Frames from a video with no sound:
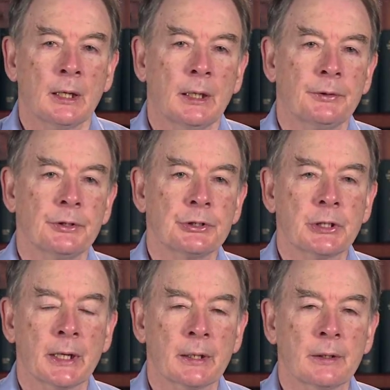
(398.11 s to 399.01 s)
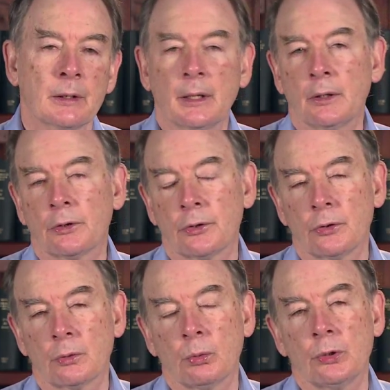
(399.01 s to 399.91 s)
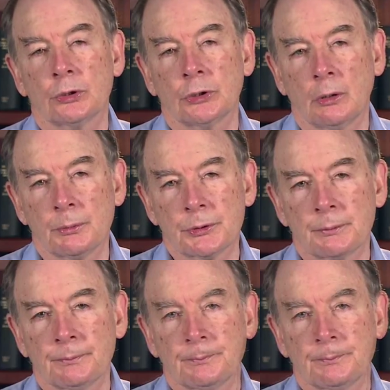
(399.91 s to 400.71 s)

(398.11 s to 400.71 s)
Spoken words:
at the second and third workshops.